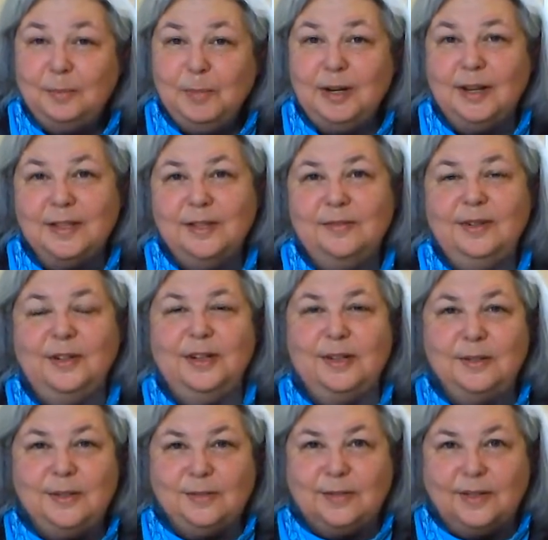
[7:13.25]
but also very
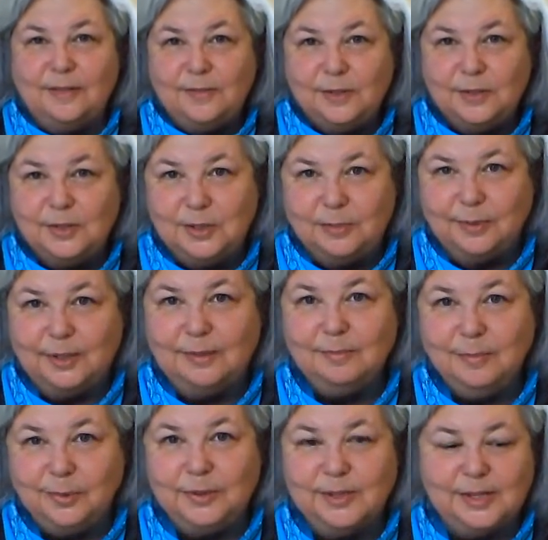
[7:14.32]
useful if you're doing
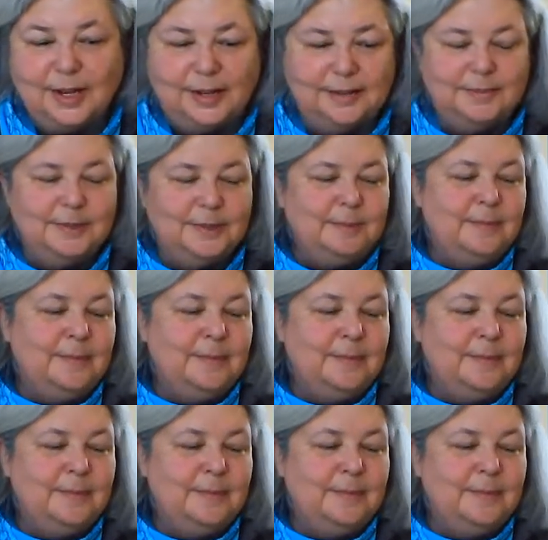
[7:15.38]
moon sign.